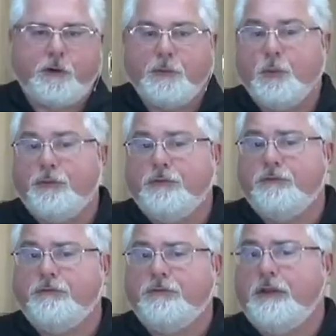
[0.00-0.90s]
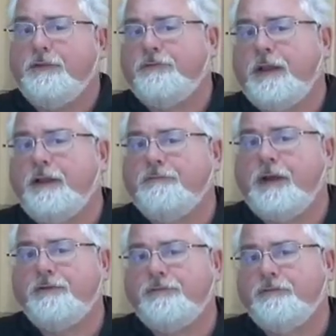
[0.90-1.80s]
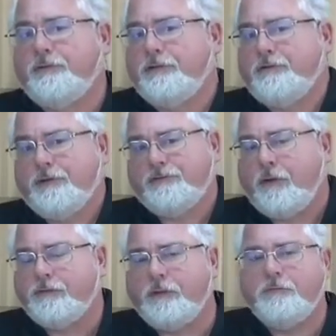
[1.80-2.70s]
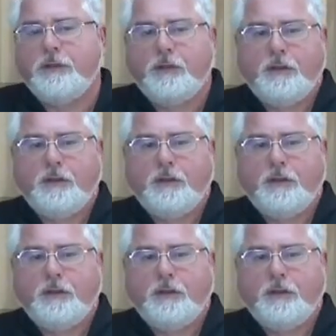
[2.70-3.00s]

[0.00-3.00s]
determine whether the GFCI device circuitry is faulty,